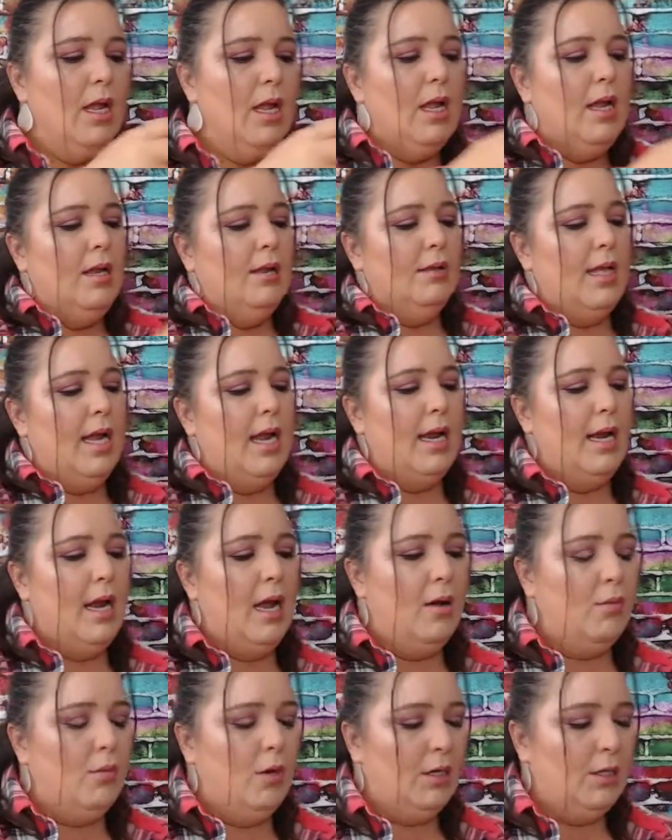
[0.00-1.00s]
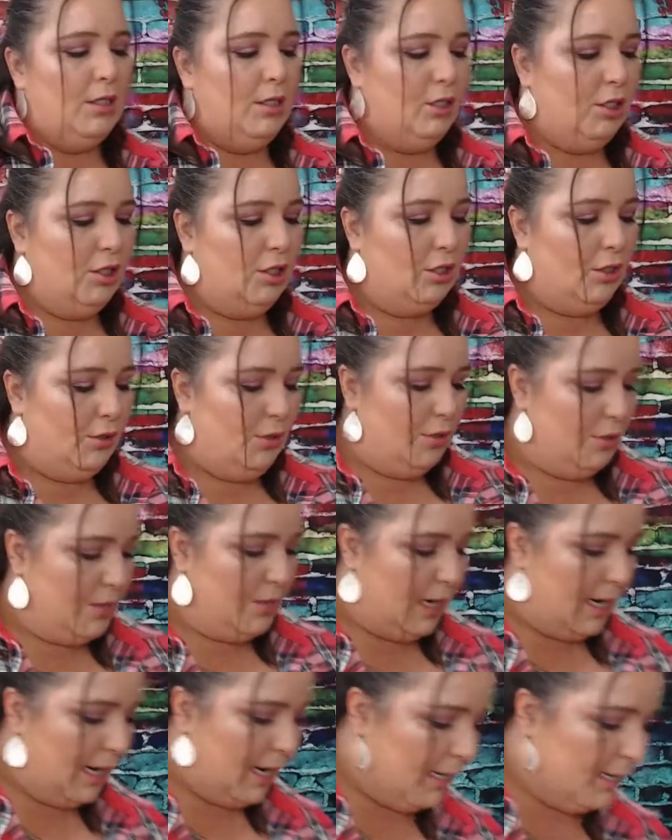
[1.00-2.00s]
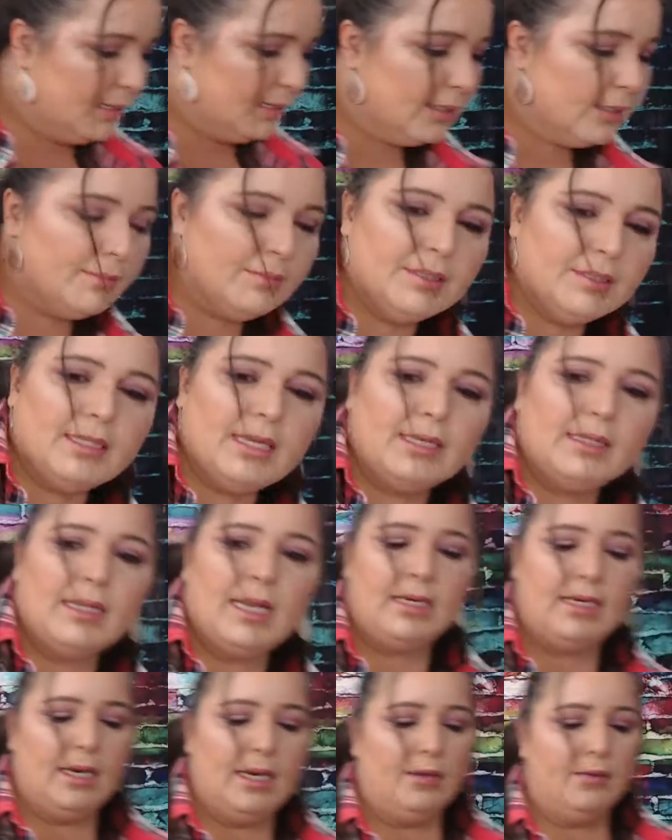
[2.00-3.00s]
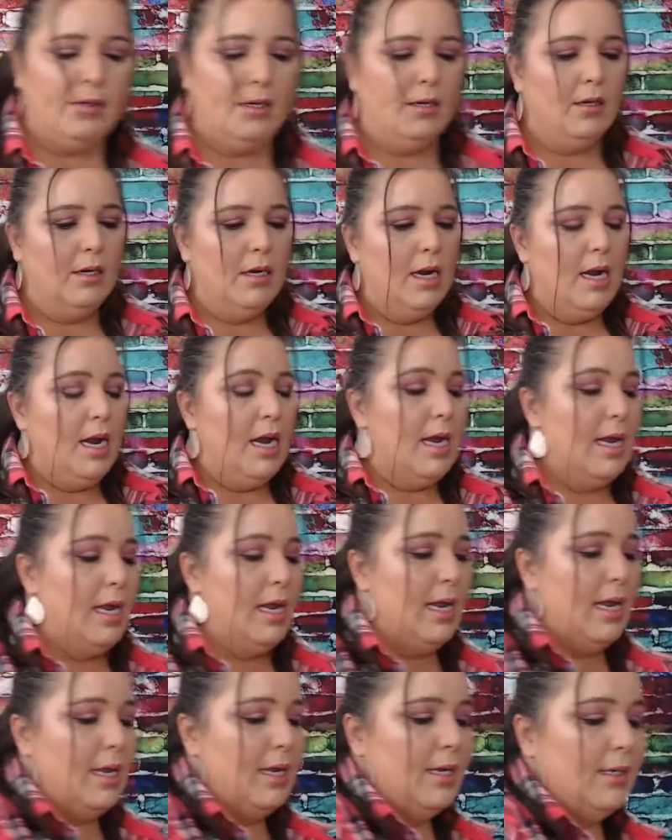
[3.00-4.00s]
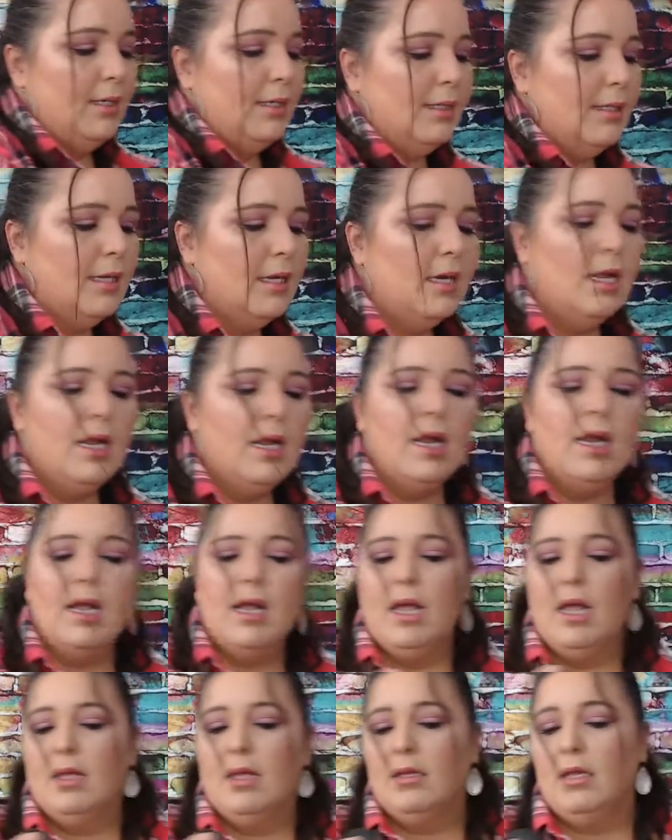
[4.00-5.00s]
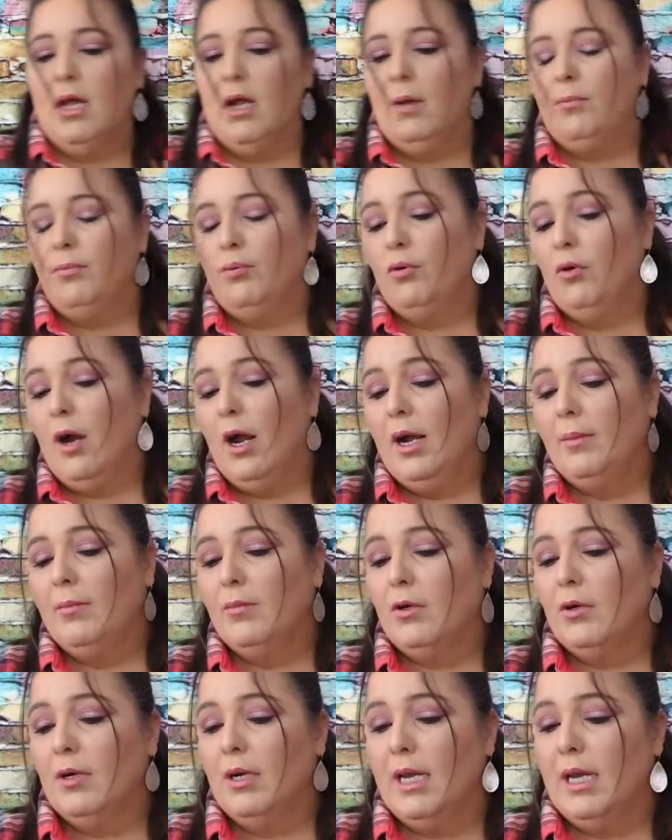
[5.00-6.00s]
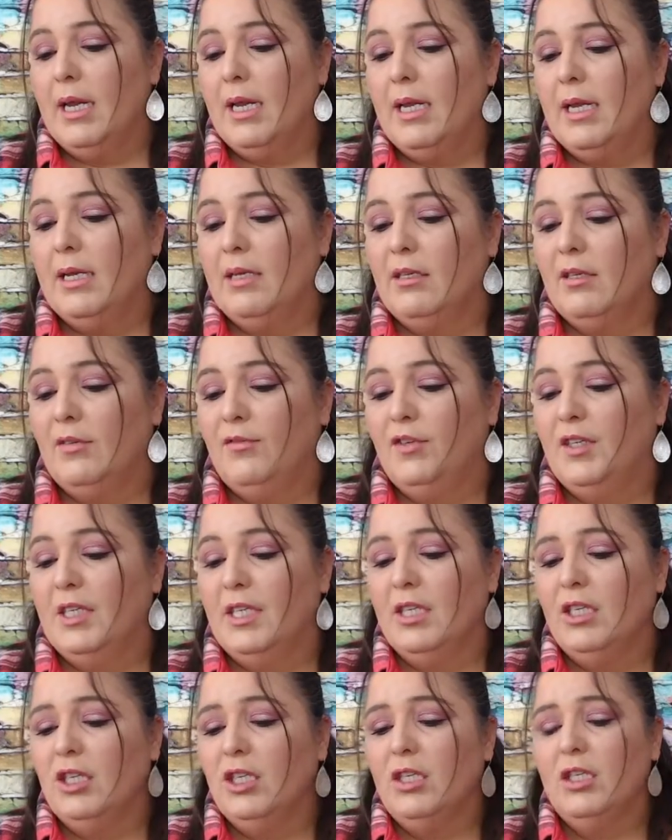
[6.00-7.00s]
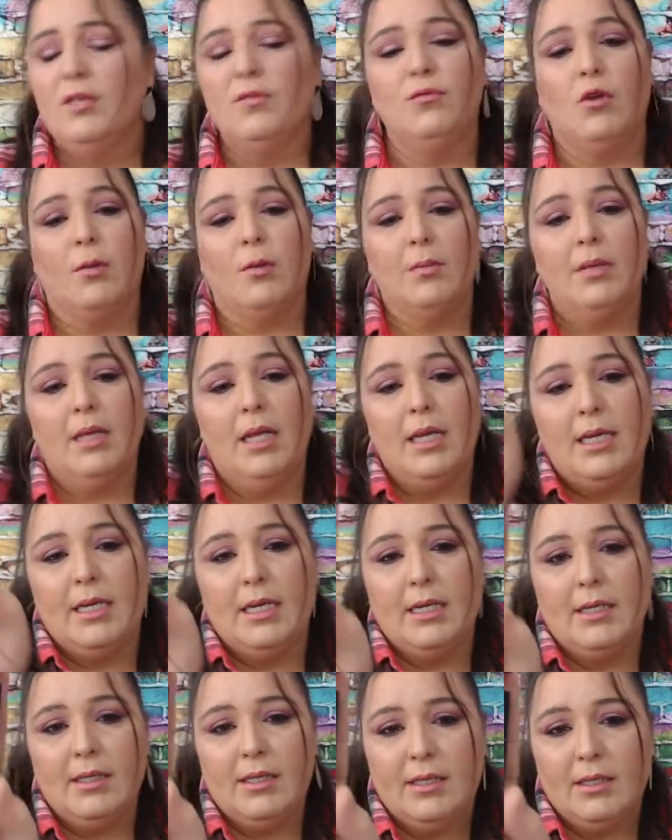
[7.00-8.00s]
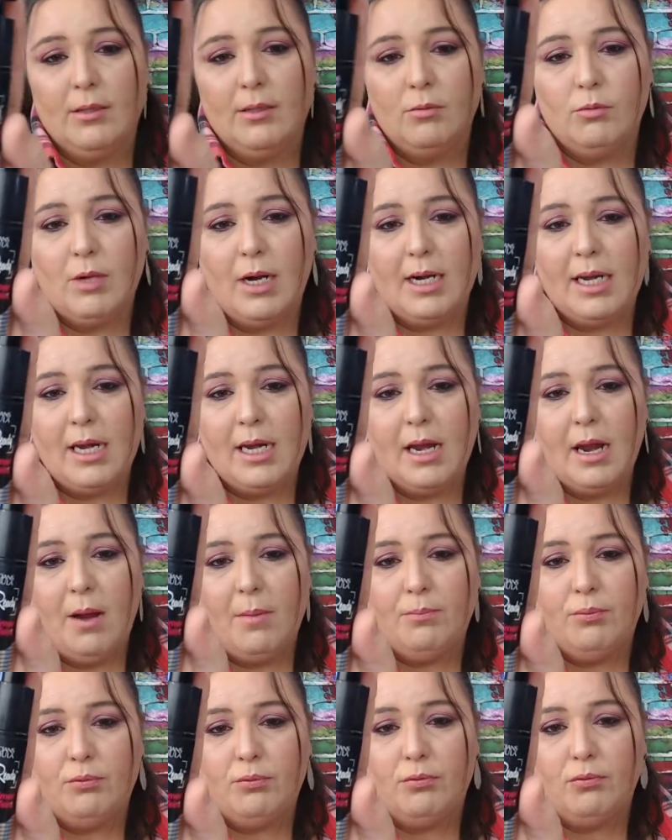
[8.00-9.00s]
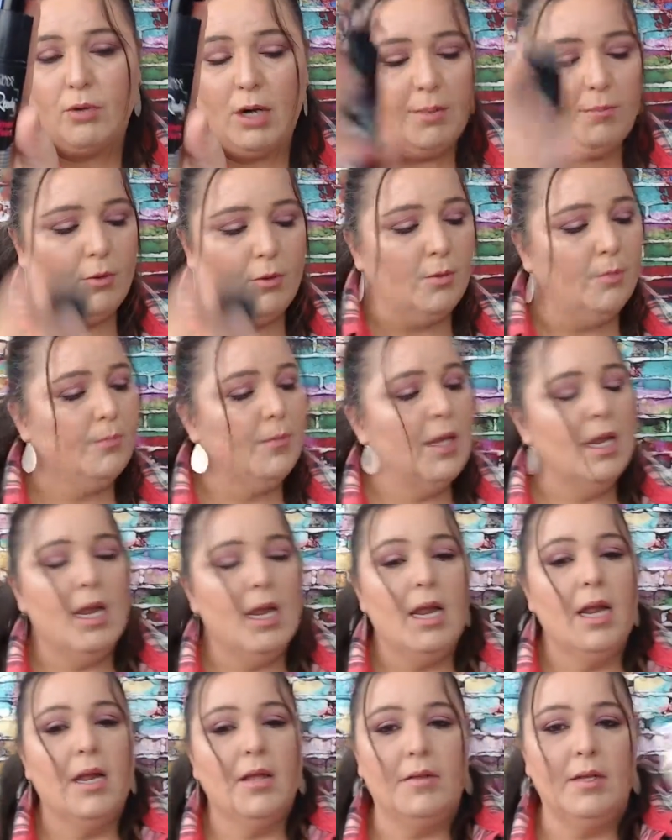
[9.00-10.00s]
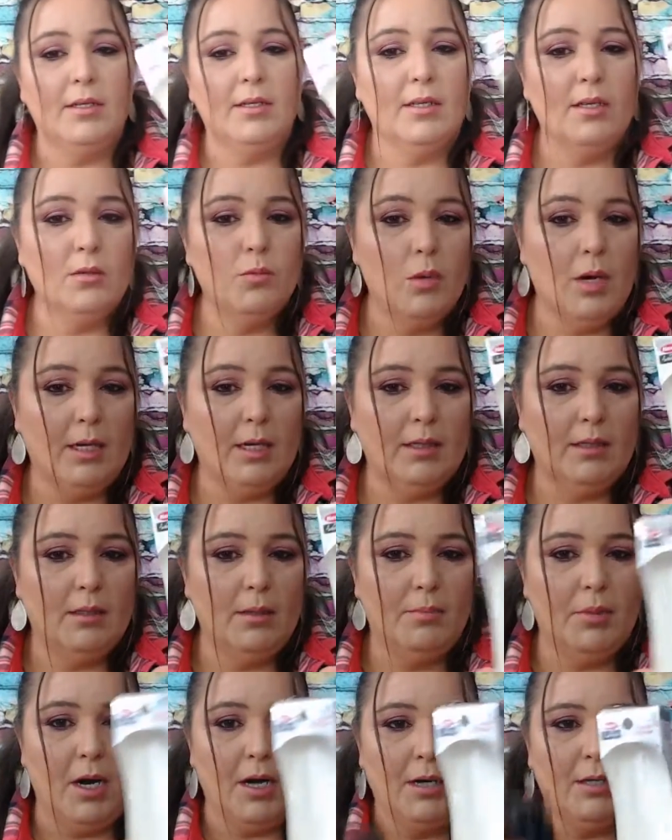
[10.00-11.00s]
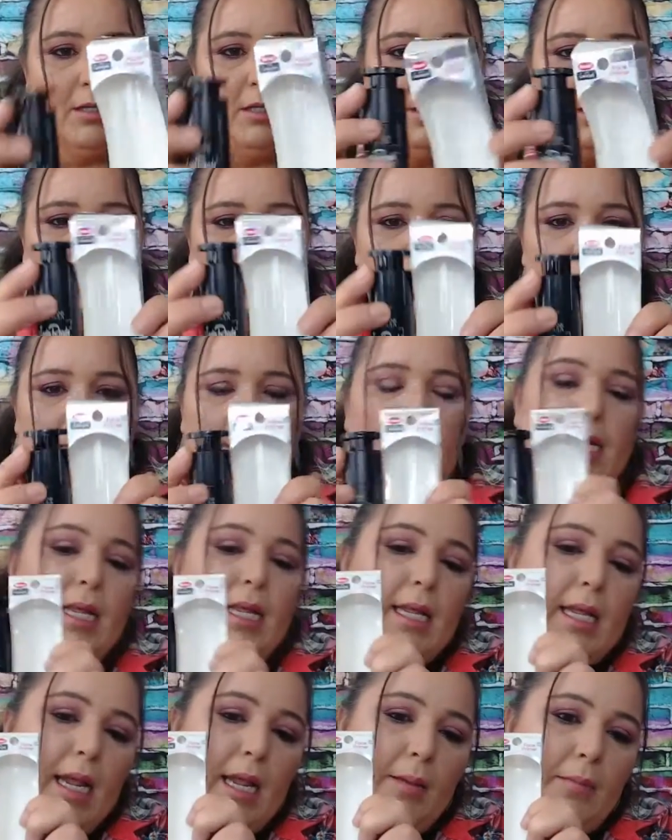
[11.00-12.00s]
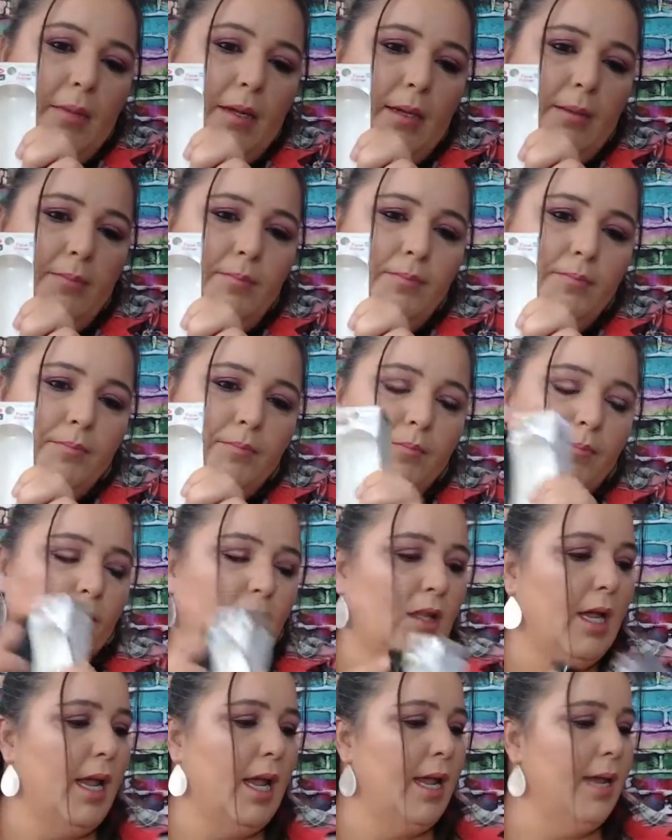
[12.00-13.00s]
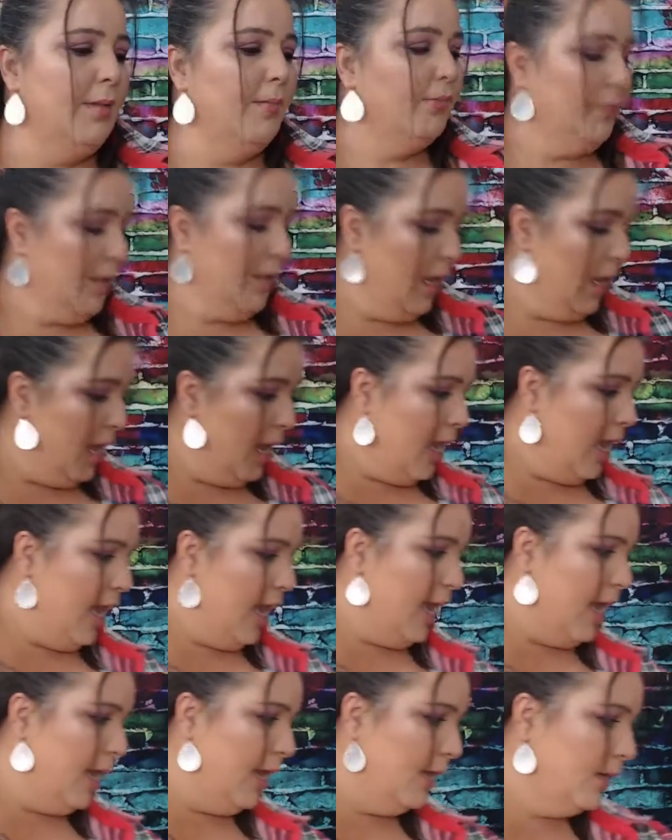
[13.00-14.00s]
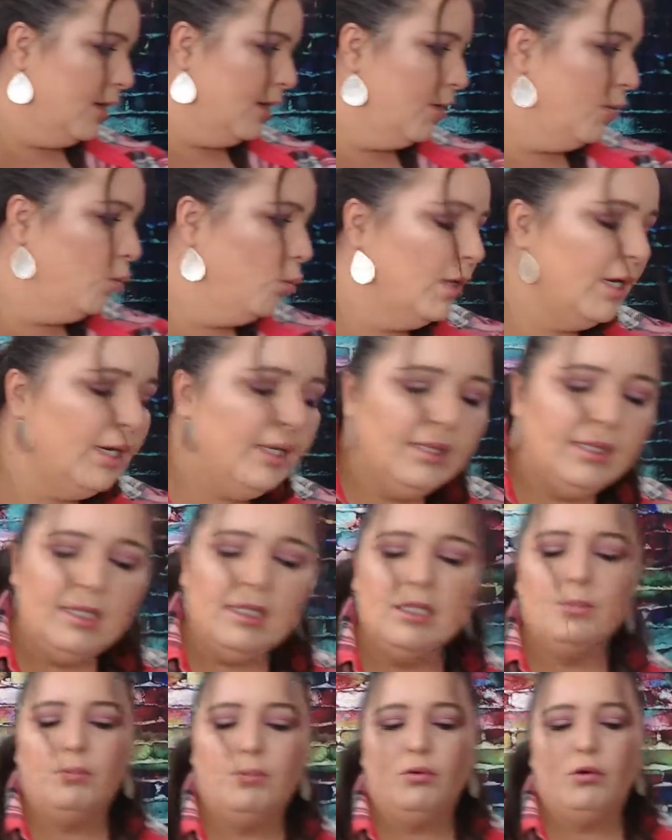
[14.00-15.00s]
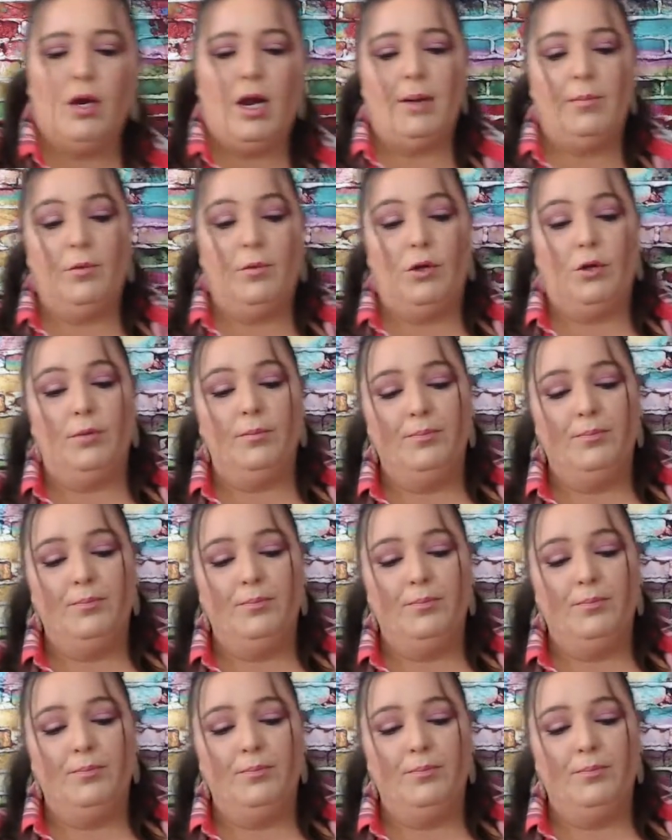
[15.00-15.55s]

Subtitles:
that I want to show you guys, set that down there, is the primer. It is Physicians Formula Insta Ready a primer, and this is what the box looks like that it came in. Okay, and with this primer,